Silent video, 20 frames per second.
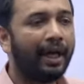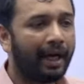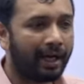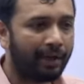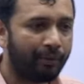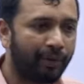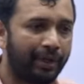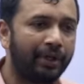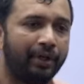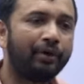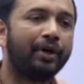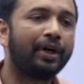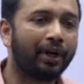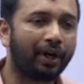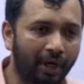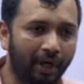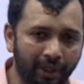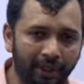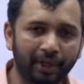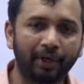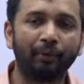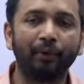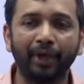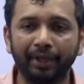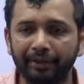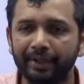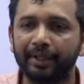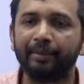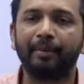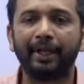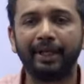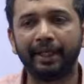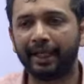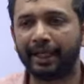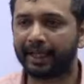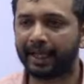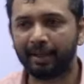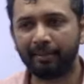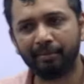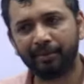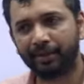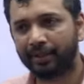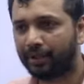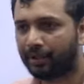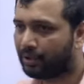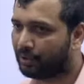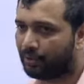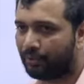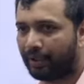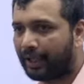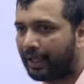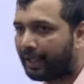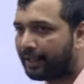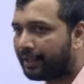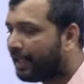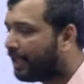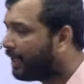And when you are not revising many a times, you will get